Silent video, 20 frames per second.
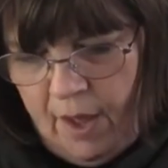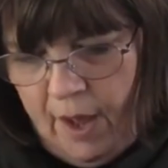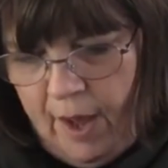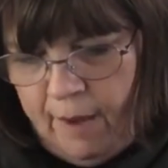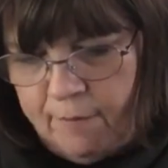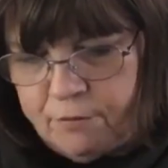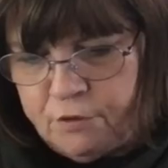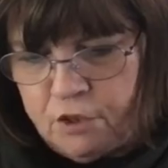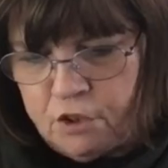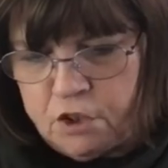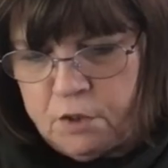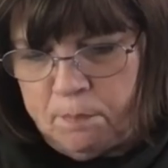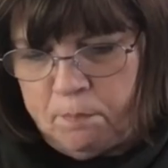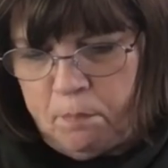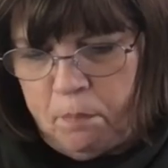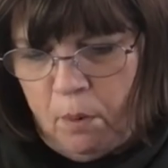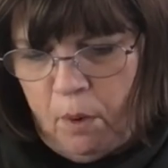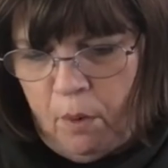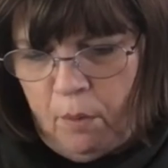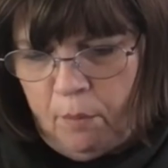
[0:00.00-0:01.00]
I've
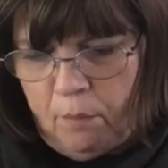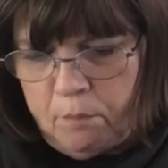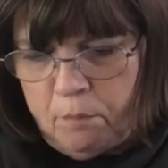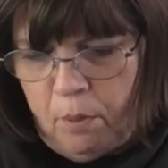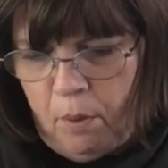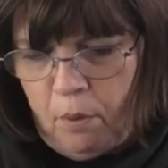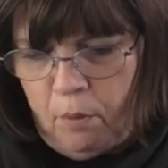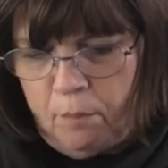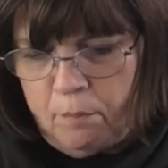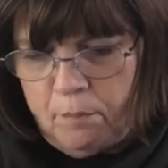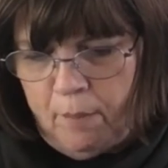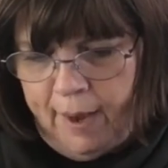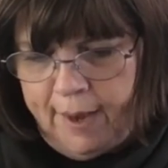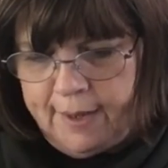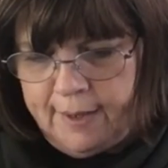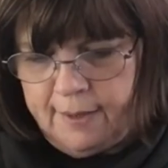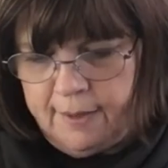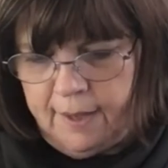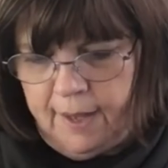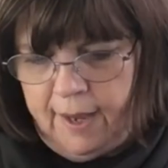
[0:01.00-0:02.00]
just pulled
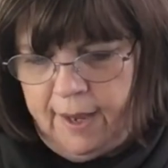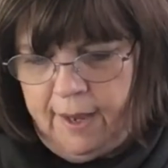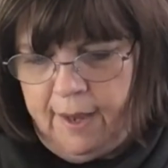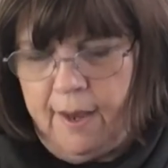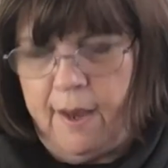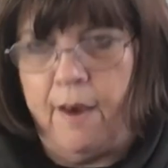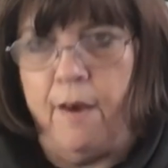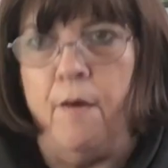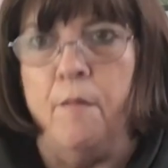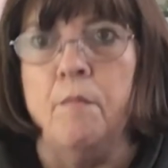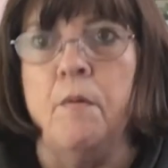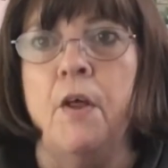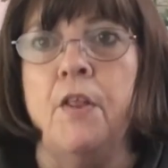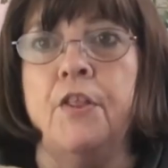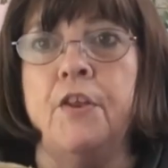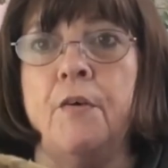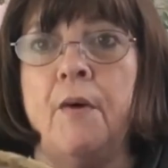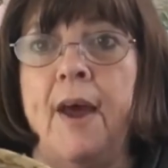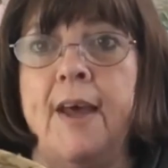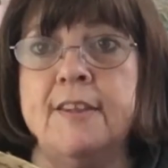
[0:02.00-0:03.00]
mainly
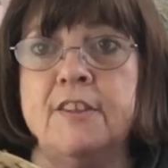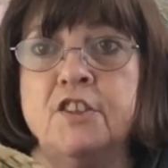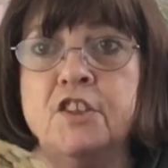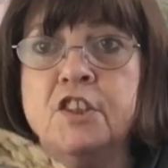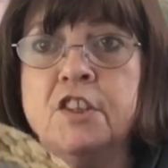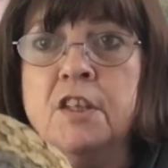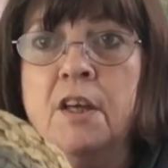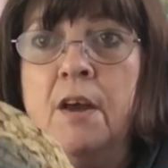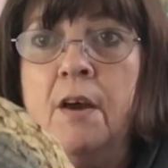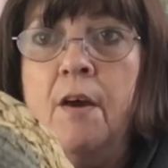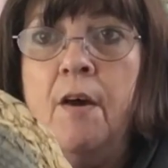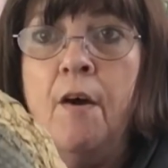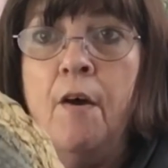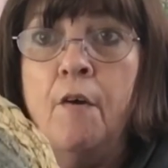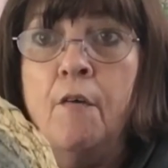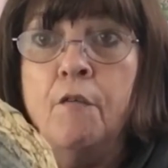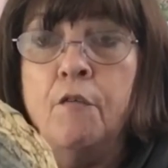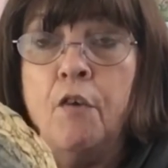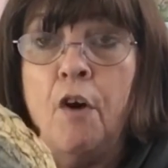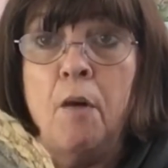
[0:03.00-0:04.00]
threads
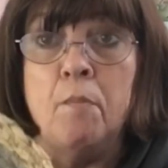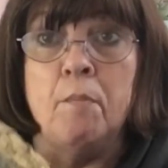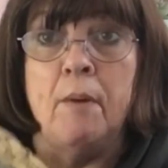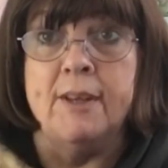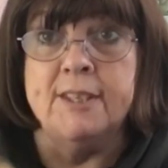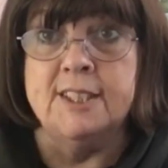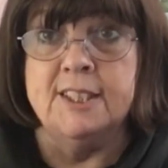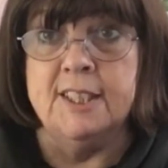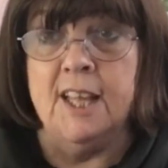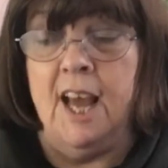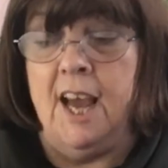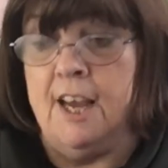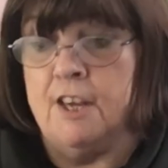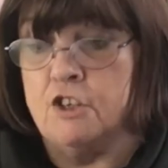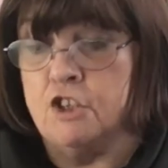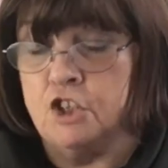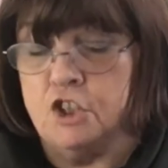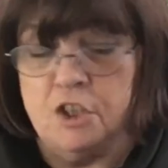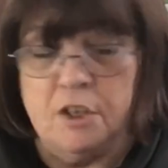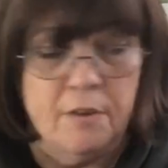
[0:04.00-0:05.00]
from my
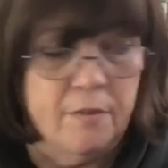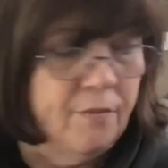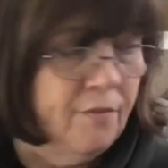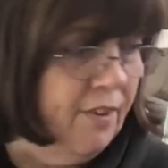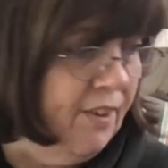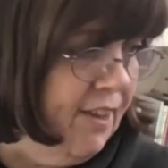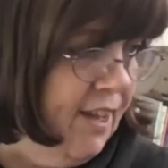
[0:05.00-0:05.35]
stash for